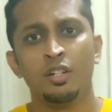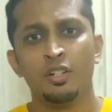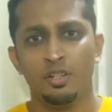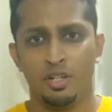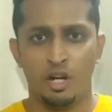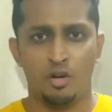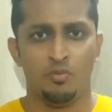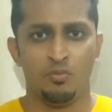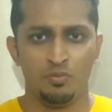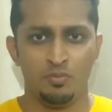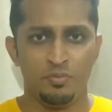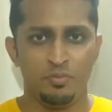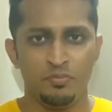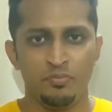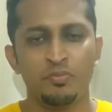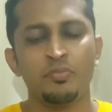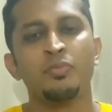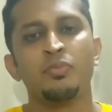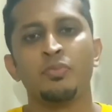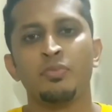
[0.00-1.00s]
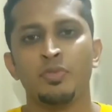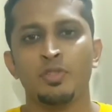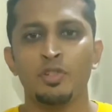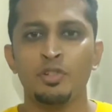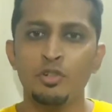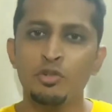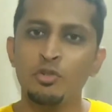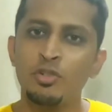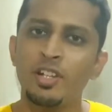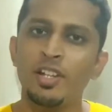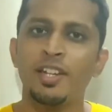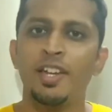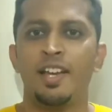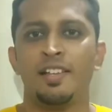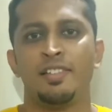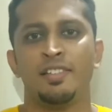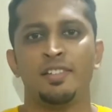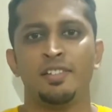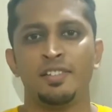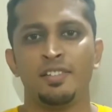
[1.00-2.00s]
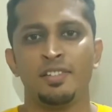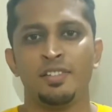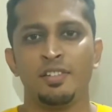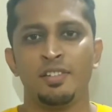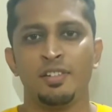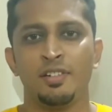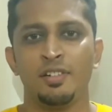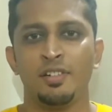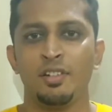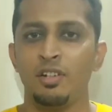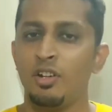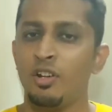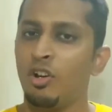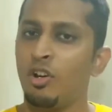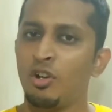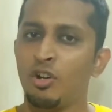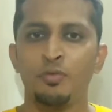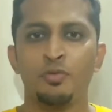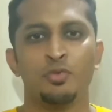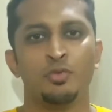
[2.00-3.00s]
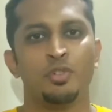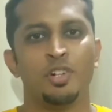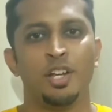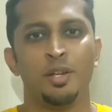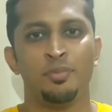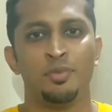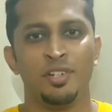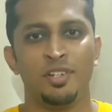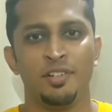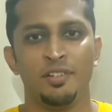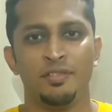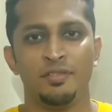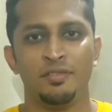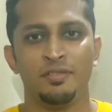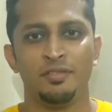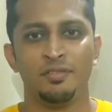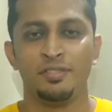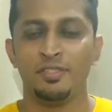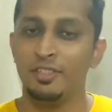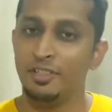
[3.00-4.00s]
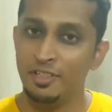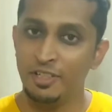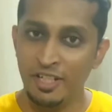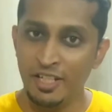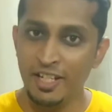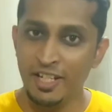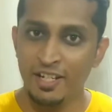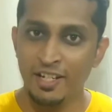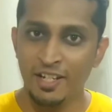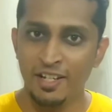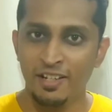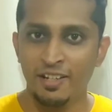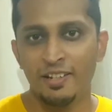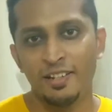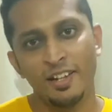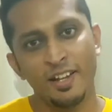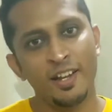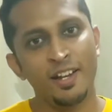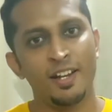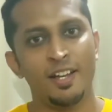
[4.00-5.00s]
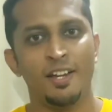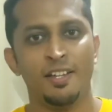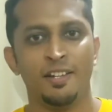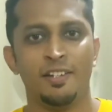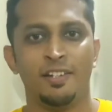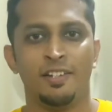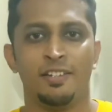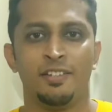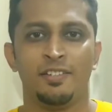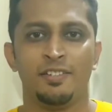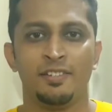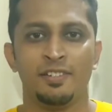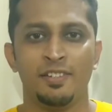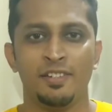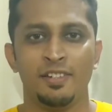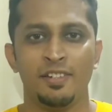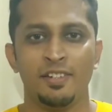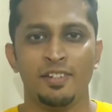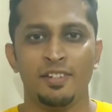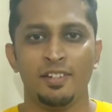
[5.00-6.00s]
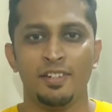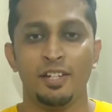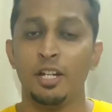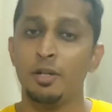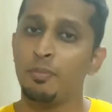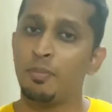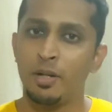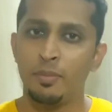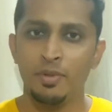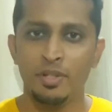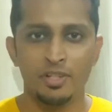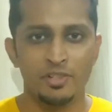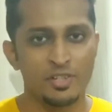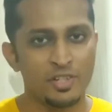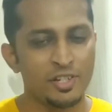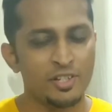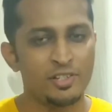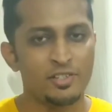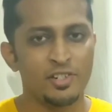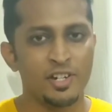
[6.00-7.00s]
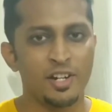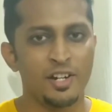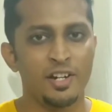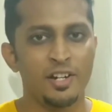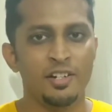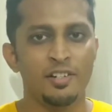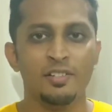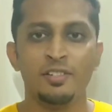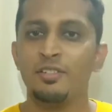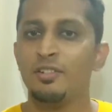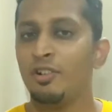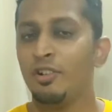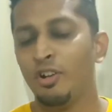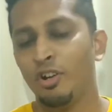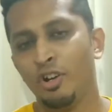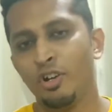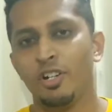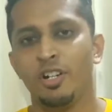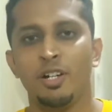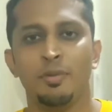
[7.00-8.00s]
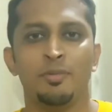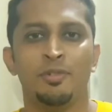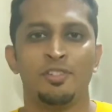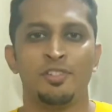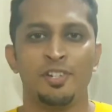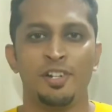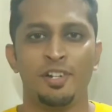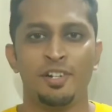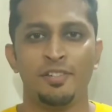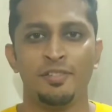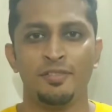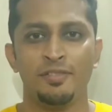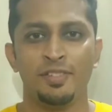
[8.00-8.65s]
Now, the nucleic acids are of two types again, DNA and RNA. It might be a single-stranded or a double-stranded.